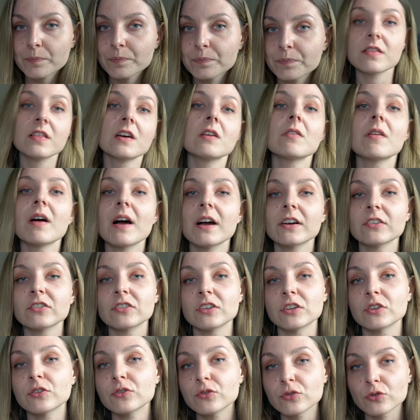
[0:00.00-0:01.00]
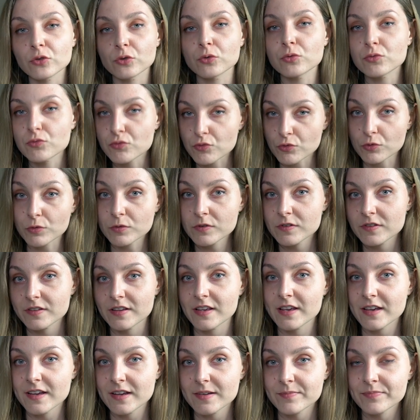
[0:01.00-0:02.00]
There are actually two rules
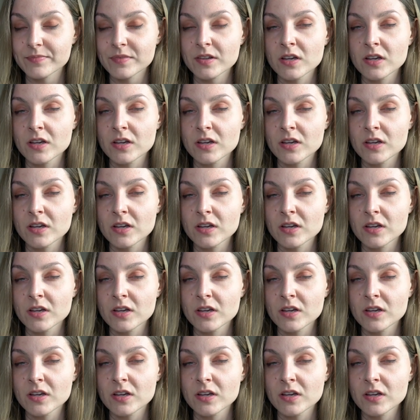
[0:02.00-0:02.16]
here.